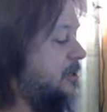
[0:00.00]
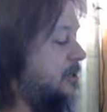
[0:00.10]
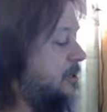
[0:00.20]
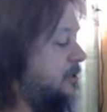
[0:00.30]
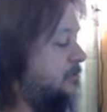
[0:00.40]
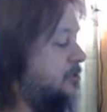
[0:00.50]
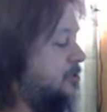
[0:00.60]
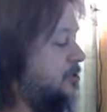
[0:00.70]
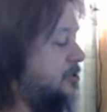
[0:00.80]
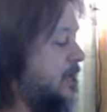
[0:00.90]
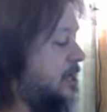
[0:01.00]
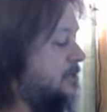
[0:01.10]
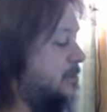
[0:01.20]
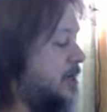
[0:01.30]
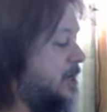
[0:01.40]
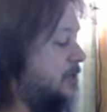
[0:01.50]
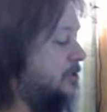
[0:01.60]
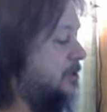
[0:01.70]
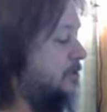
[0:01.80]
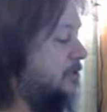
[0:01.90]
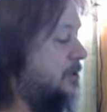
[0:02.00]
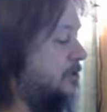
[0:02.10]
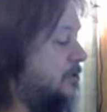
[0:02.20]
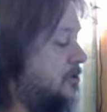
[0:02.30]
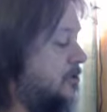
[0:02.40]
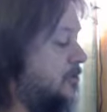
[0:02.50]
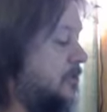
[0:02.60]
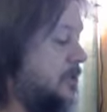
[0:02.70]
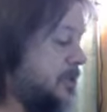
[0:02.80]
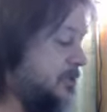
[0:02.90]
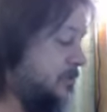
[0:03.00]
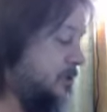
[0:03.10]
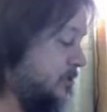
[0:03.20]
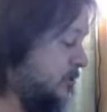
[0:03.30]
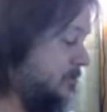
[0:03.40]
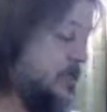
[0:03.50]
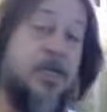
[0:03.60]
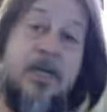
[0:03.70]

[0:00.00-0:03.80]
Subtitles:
And it was just hiding behind something. So here we go.